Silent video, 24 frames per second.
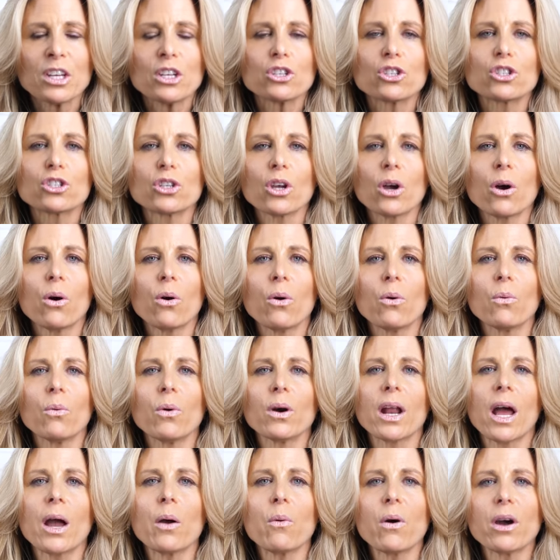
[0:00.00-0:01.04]
So
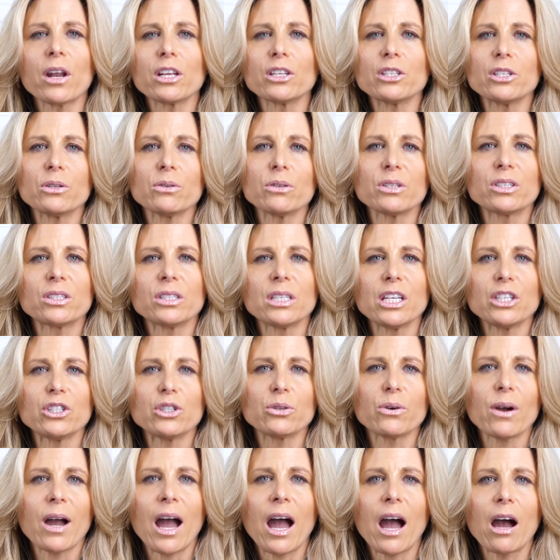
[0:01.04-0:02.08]
what I want to do is teach
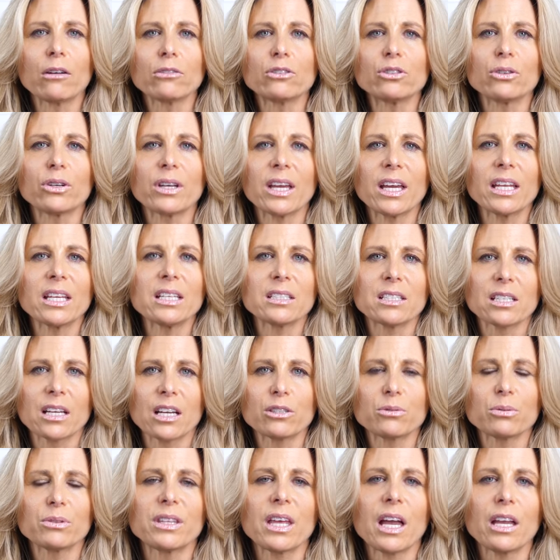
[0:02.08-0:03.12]
you how to get in
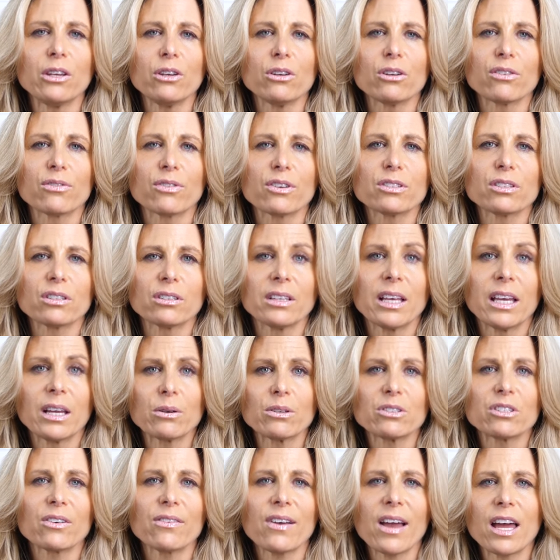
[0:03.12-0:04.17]
touch with that universal
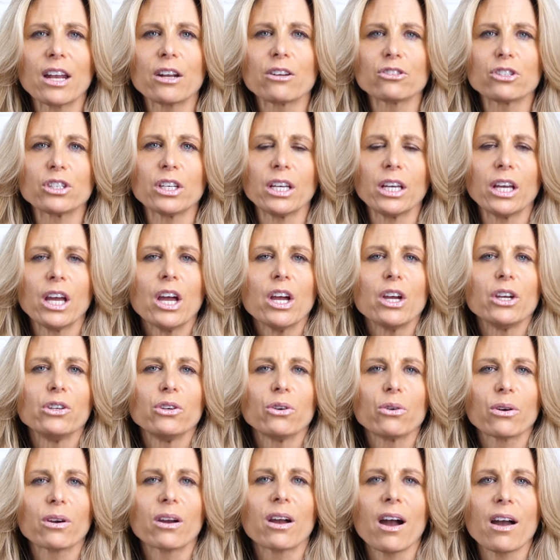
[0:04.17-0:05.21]
language of energy,
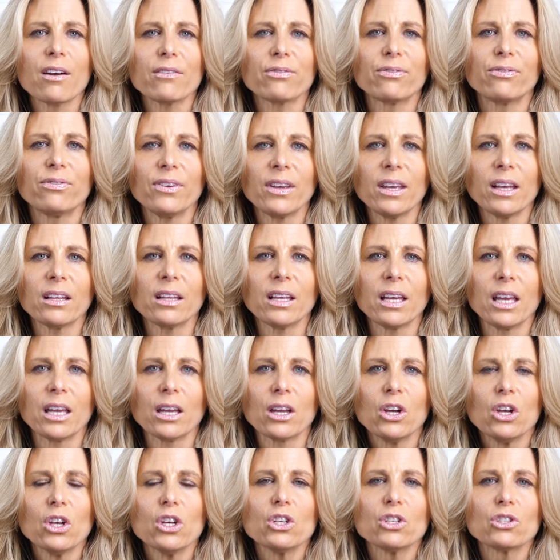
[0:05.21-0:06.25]
your gut
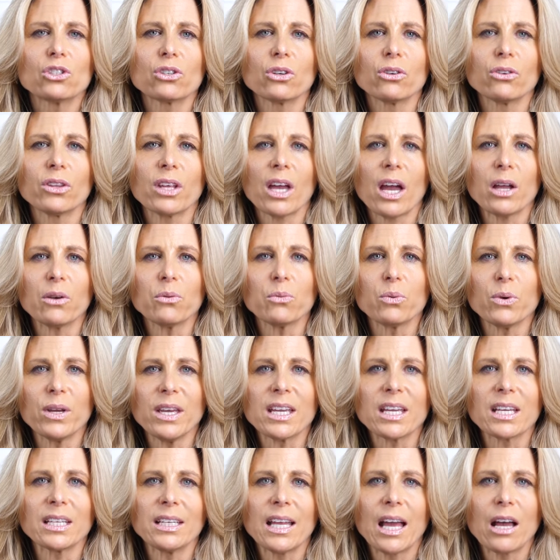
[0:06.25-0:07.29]
feeling, so that we
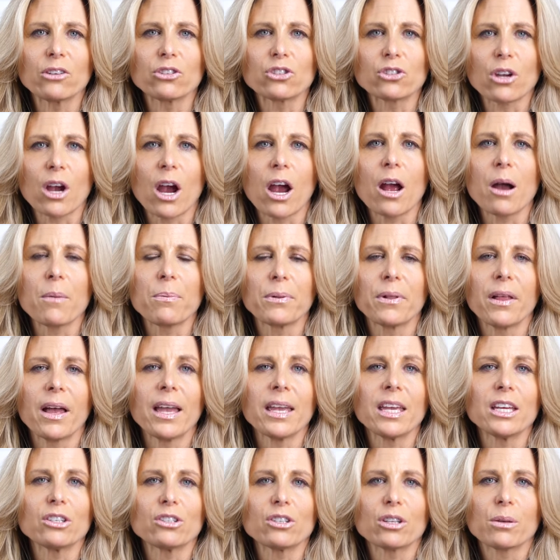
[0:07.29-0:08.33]
can now start
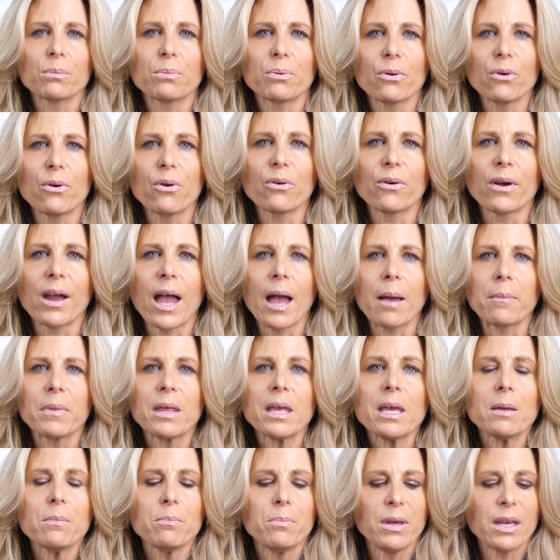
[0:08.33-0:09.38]
applying it to the program,
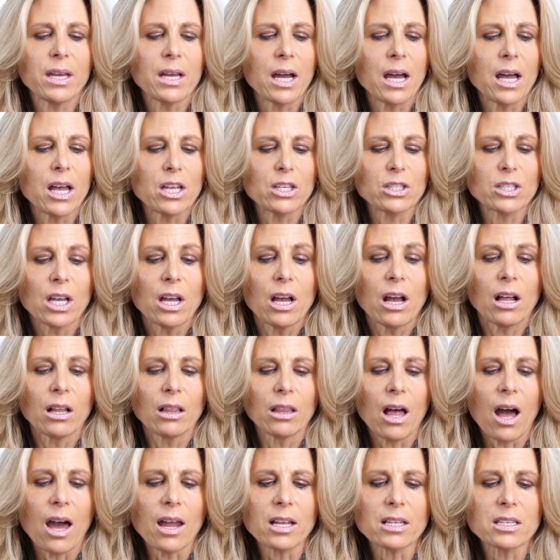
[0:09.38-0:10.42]
because a
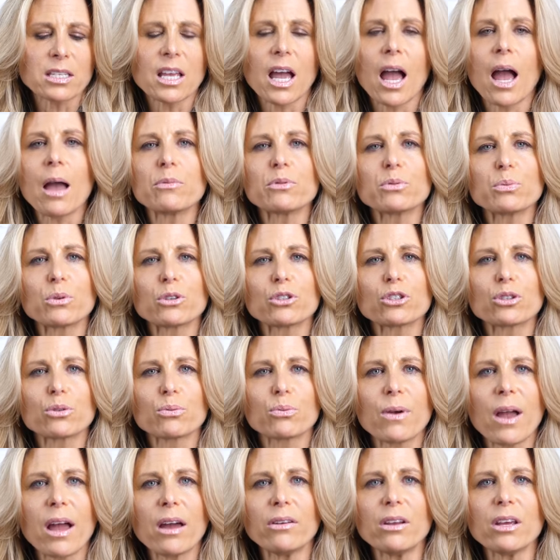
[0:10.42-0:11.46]
lot of times we're
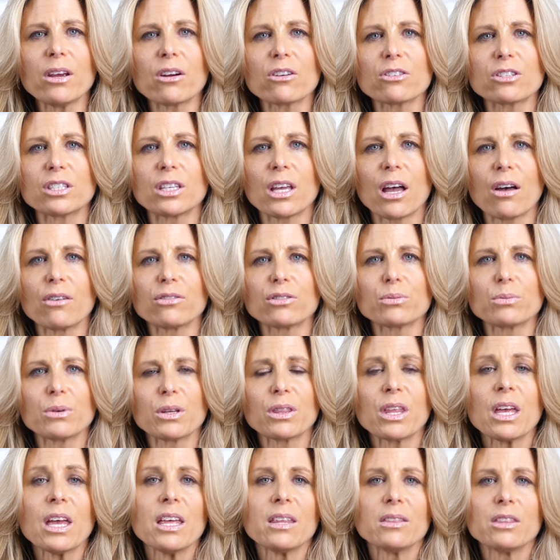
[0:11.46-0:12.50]
surrounding ourselves
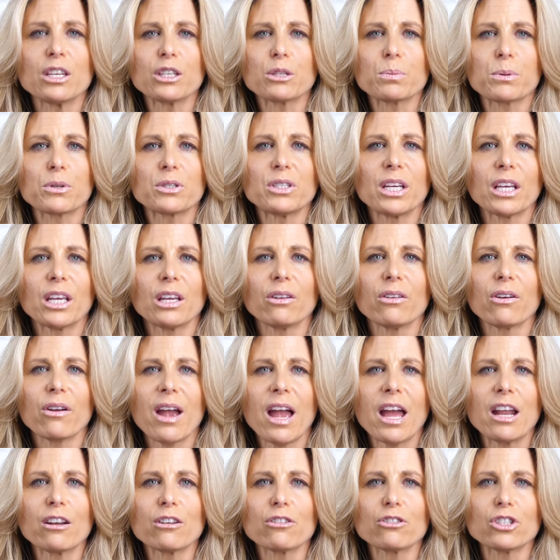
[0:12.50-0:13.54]
with this particular
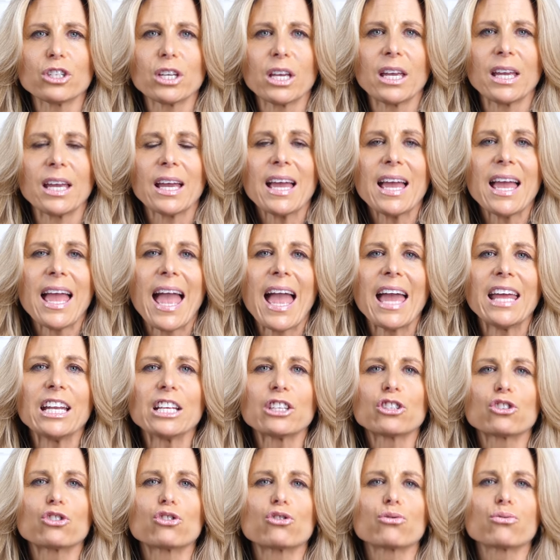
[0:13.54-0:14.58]
energy and
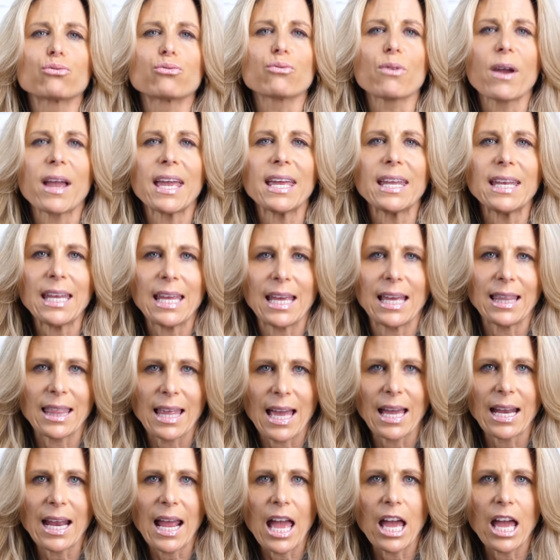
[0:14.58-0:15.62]
it's draining that